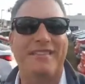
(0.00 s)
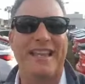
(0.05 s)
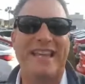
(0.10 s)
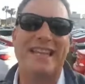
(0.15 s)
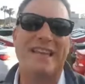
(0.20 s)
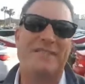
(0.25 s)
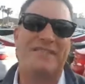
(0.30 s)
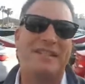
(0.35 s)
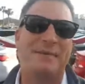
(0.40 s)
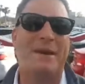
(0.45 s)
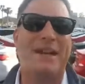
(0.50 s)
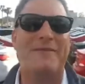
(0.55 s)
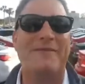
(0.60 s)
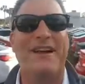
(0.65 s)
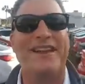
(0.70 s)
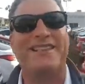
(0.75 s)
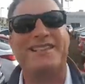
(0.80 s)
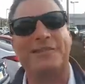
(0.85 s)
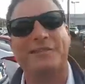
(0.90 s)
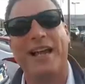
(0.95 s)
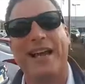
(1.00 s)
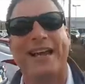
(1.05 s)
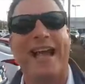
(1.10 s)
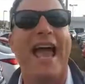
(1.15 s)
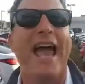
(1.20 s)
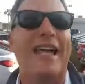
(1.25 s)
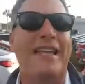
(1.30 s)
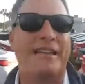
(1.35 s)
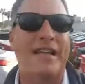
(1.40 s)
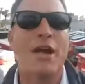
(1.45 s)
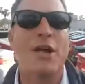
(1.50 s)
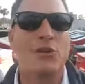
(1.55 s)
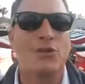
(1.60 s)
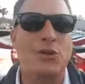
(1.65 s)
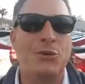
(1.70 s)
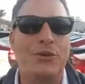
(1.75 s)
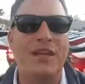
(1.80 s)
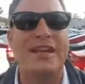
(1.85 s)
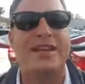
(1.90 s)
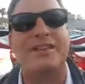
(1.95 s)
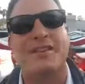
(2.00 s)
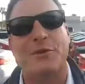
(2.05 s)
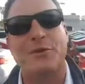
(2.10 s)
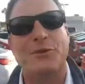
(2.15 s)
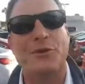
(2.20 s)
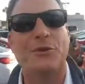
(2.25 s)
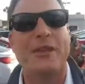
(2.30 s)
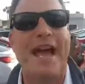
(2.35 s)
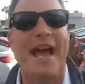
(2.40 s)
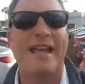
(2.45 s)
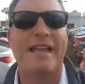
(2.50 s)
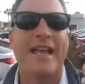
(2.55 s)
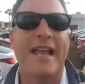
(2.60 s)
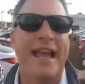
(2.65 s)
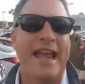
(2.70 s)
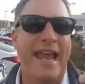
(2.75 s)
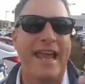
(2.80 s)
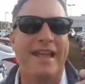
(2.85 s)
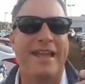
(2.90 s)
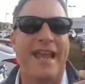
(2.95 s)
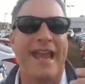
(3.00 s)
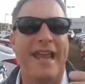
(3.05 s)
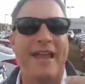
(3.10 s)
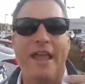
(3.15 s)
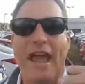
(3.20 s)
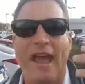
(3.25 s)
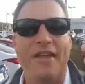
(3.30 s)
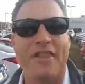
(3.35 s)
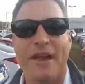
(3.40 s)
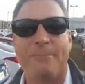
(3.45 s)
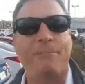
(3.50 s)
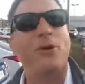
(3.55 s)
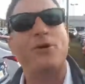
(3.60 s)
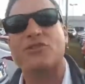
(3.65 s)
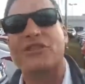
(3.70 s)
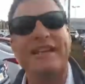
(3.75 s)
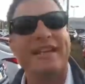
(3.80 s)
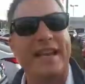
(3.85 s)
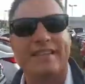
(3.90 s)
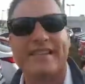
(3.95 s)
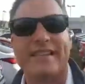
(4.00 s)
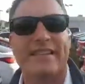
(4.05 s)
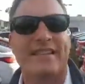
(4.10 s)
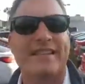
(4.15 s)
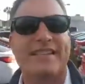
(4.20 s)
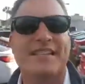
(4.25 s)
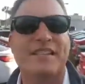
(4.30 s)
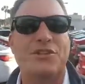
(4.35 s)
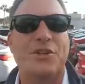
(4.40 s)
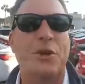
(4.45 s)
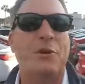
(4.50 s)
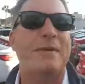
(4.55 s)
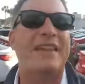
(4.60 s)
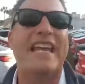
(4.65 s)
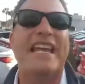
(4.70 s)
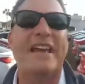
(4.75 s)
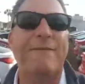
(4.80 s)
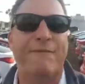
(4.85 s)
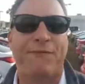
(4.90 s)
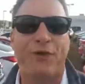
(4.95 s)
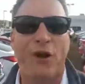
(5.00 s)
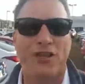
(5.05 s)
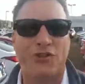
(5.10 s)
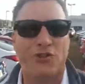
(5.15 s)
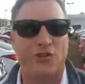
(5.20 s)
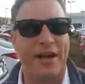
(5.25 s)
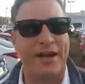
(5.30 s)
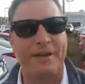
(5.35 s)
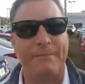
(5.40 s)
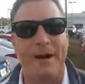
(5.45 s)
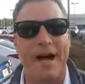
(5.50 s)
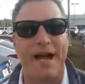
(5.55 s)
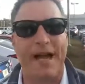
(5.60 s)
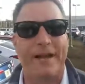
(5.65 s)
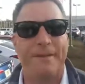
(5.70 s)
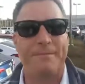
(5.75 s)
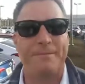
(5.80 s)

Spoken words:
They give somebody advice, they're like, hey, do this or do that, and the person doesn't listen to them and they get frustrated by it.